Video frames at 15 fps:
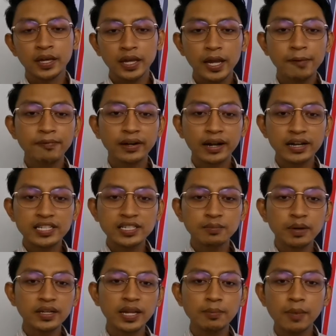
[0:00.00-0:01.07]
If the
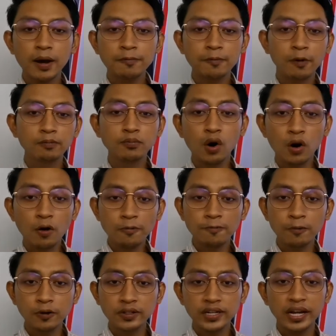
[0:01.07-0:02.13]
customer demand for more
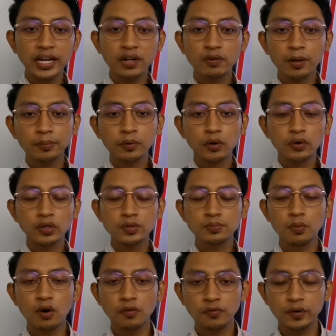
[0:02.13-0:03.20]
food, then they will produce
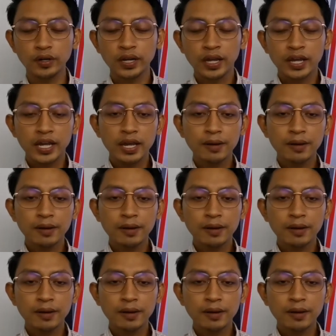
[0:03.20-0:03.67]
more food.